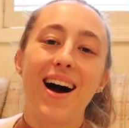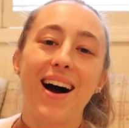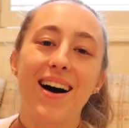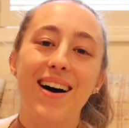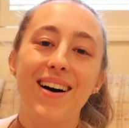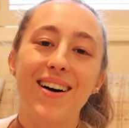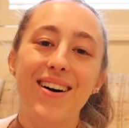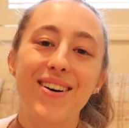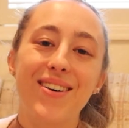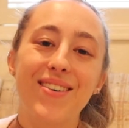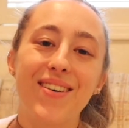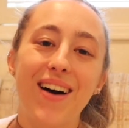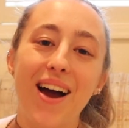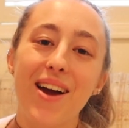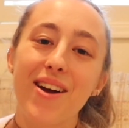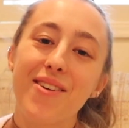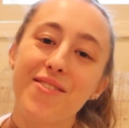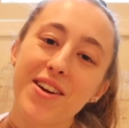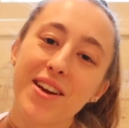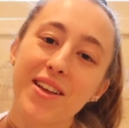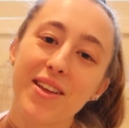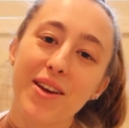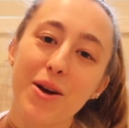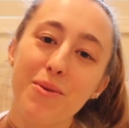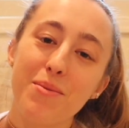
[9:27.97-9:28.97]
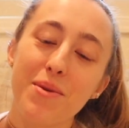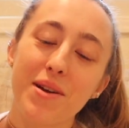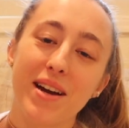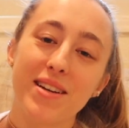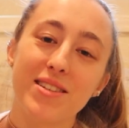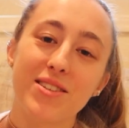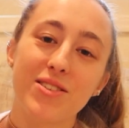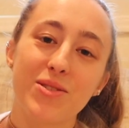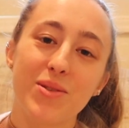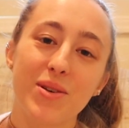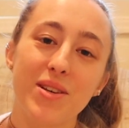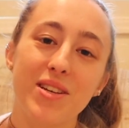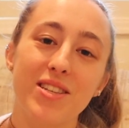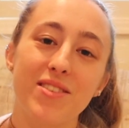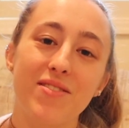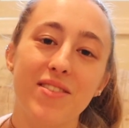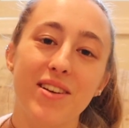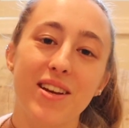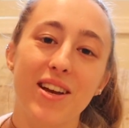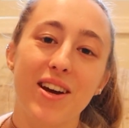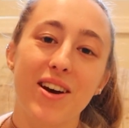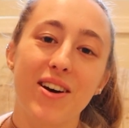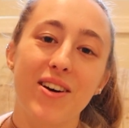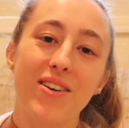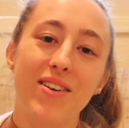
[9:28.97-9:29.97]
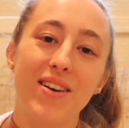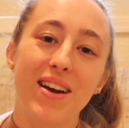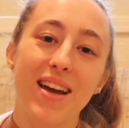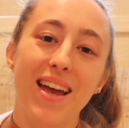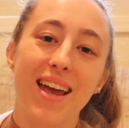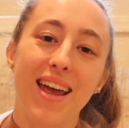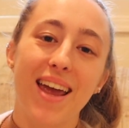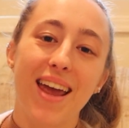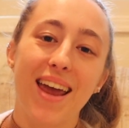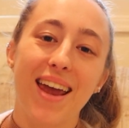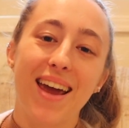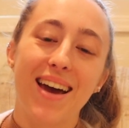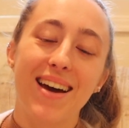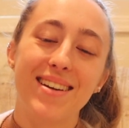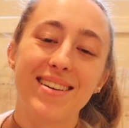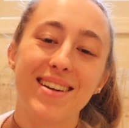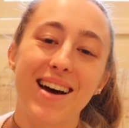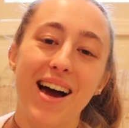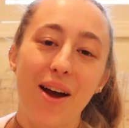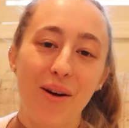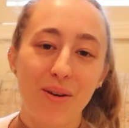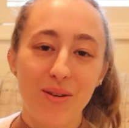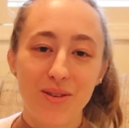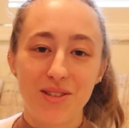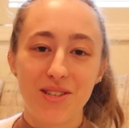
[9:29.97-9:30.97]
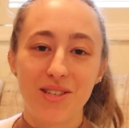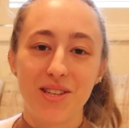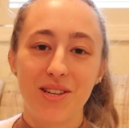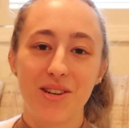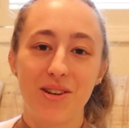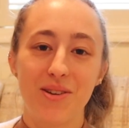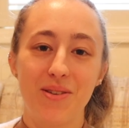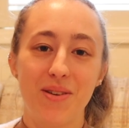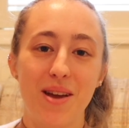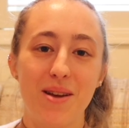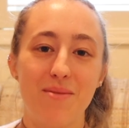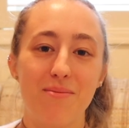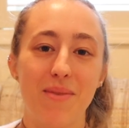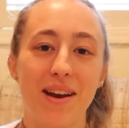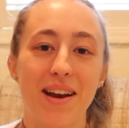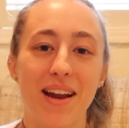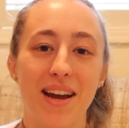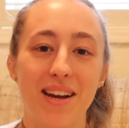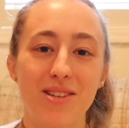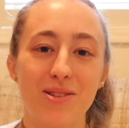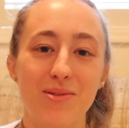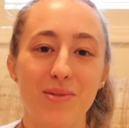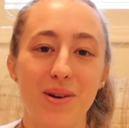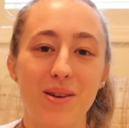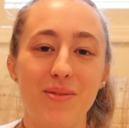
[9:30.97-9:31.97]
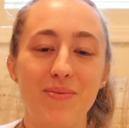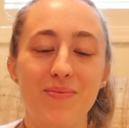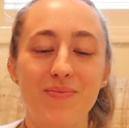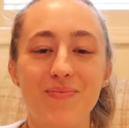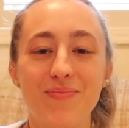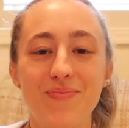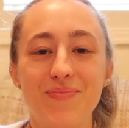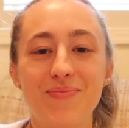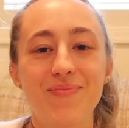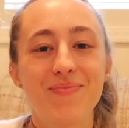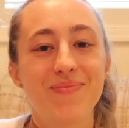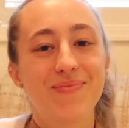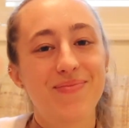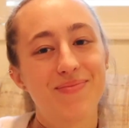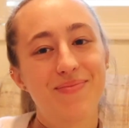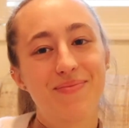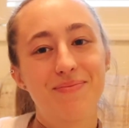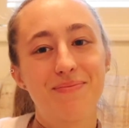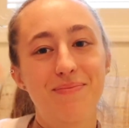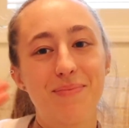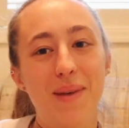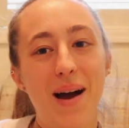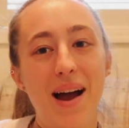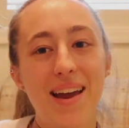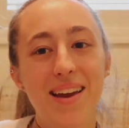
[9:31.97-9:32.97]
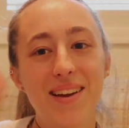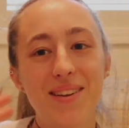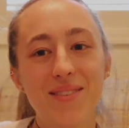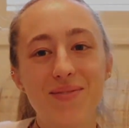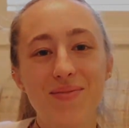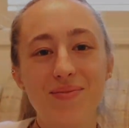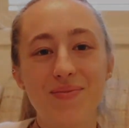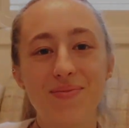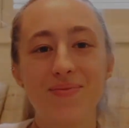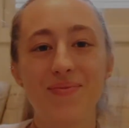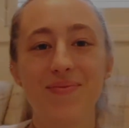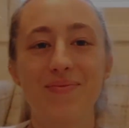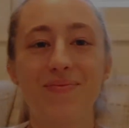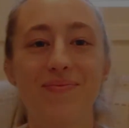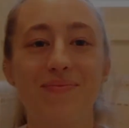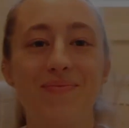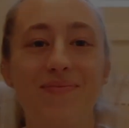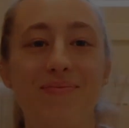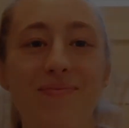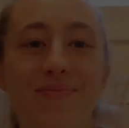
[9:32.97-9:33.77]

I really hope you guys enjoy this video, and I will see you in my next one. Bye!